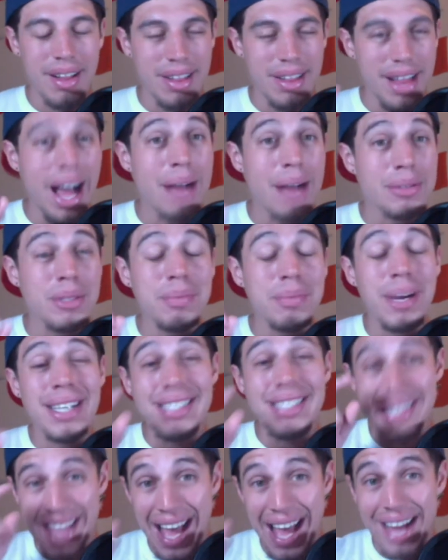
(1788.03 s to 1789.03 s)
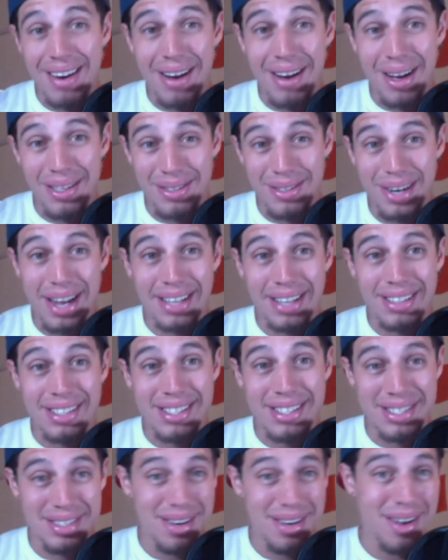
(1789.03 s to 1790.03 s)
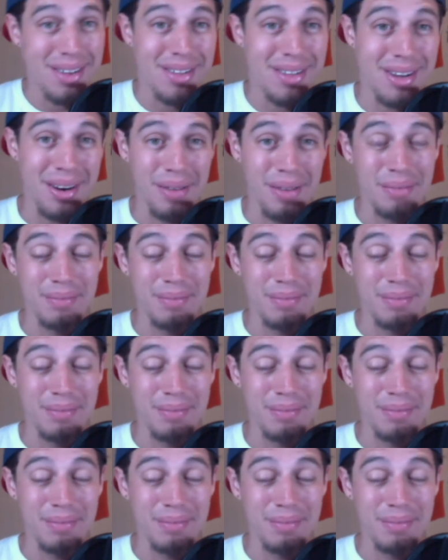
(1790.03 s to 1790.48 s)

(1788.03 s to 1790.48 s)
I'm surprised that contract isn't on there.